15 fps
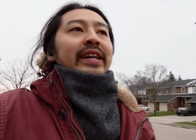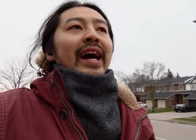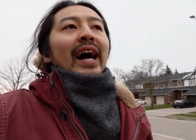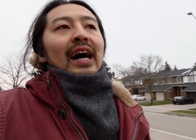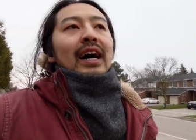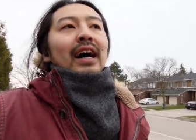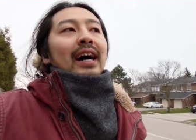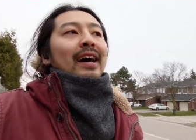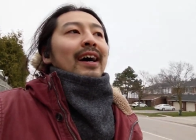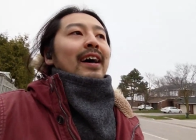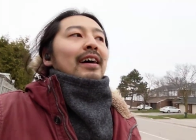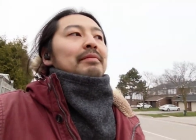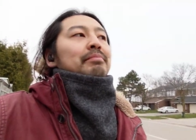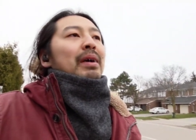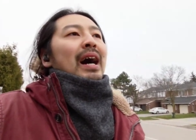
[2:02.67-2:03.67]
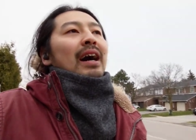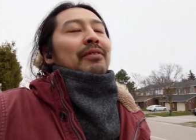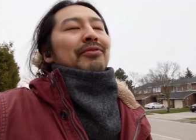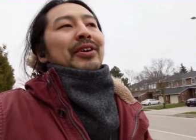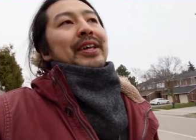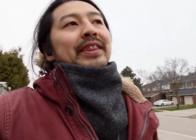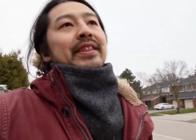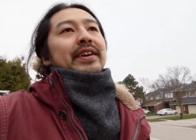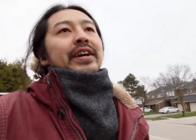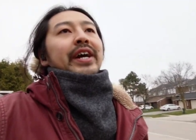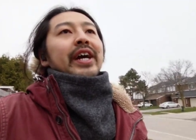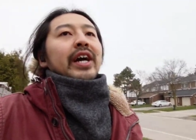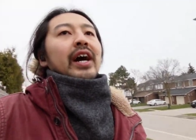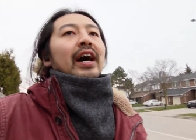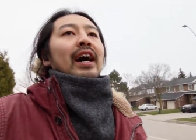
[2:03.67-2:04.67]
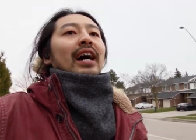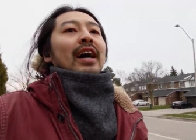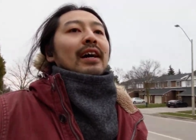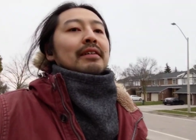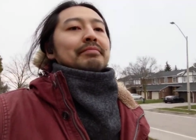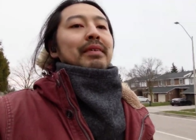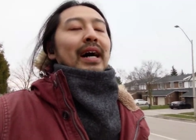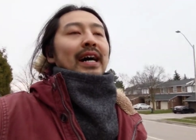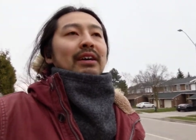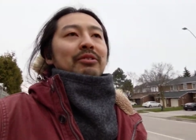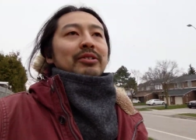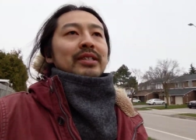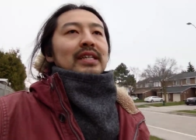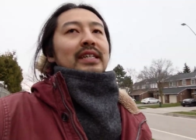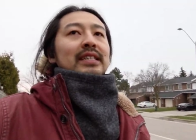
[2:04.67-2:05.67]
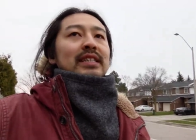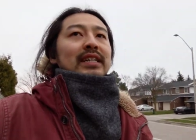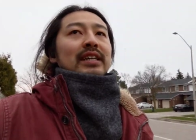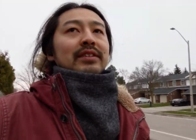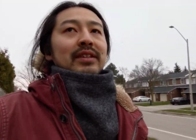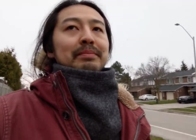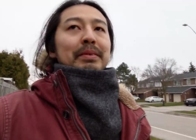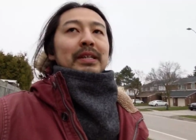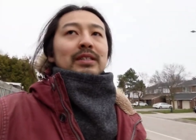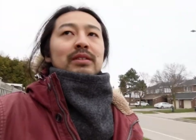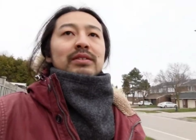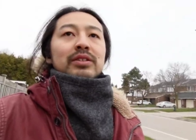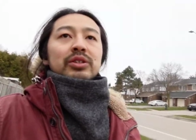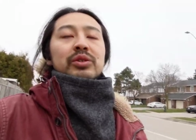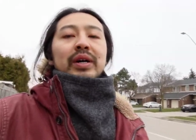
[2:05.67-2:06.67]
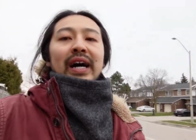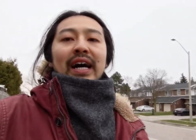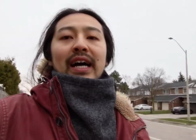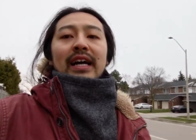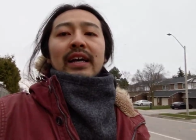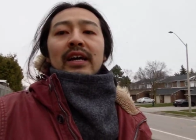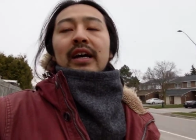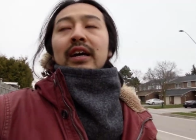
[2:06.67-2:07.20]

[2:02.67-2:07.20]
yeah I, am halfway there um, I was testing out the best UI